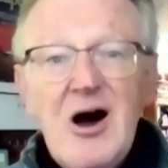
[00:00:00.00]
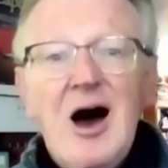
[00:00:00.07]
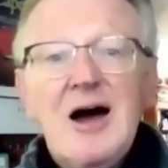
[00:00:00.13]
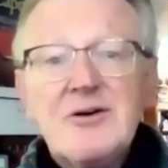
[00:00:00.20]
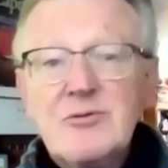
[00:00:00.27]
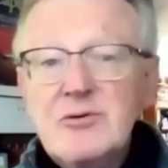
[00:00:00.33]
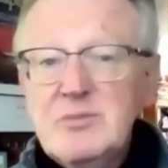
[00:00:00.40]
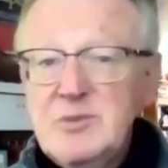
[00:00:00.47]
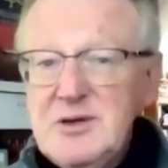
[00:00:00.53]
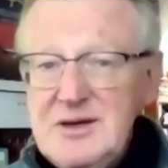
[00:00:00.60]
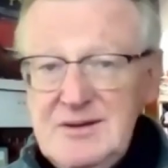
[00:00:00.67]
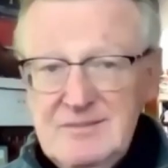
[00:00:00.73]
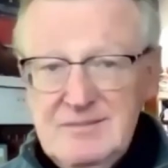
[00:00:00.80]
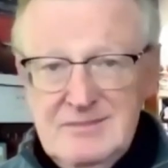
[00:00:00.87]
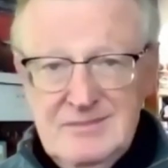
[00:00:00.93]
honorably,
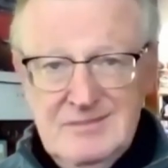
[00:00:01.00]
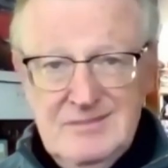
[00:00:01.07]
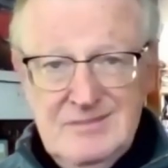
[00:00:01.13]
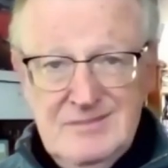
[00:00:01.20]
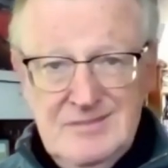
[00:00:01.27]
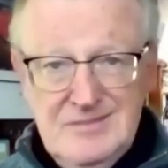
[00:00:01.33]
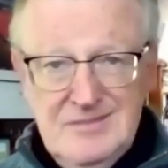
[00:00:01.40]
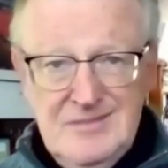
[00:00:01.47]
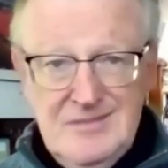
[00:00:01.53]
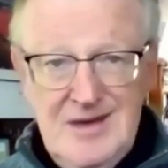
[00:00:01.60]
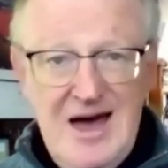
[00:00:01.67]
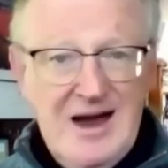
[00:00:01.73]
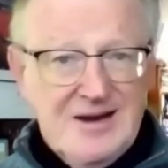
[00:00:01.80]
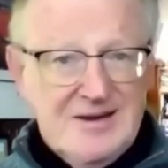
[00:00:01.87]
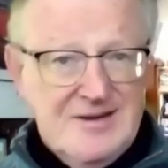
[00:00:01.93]

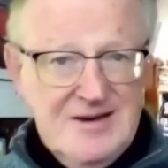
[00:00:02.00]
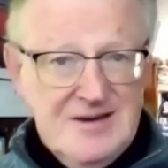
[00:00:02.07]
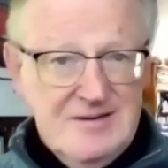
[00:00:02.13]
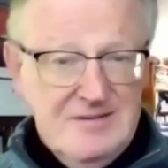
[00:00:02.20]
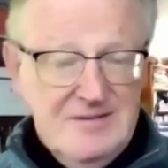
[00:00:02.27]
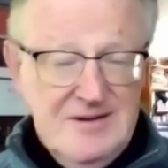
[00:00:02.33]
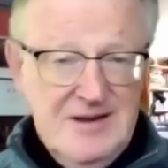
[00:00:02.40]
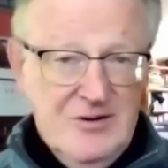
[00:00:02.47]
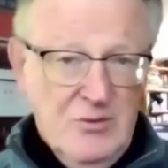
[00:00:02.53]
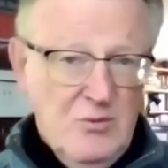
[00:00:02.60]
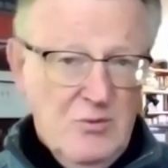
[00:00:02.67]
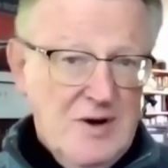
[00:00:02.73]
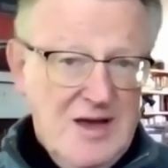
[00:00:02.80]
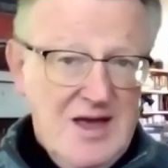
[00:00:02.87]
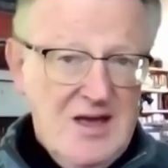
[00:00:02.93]
acting in a
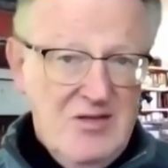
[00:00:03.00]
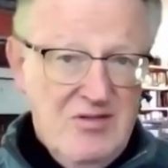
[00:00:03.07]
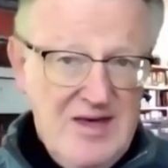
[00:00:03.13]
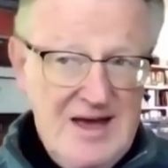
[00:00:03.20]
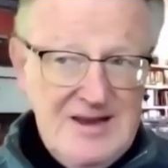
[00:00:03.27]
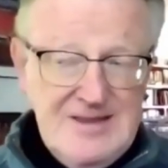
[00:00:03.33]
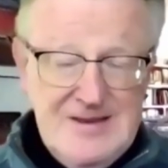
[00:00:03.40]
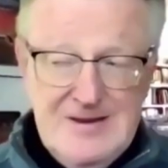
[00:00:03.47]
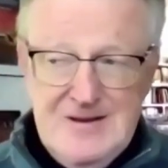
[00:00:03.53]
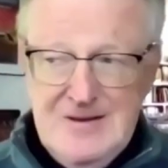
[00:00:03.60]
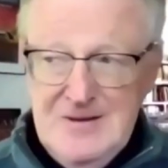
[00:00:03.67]
way that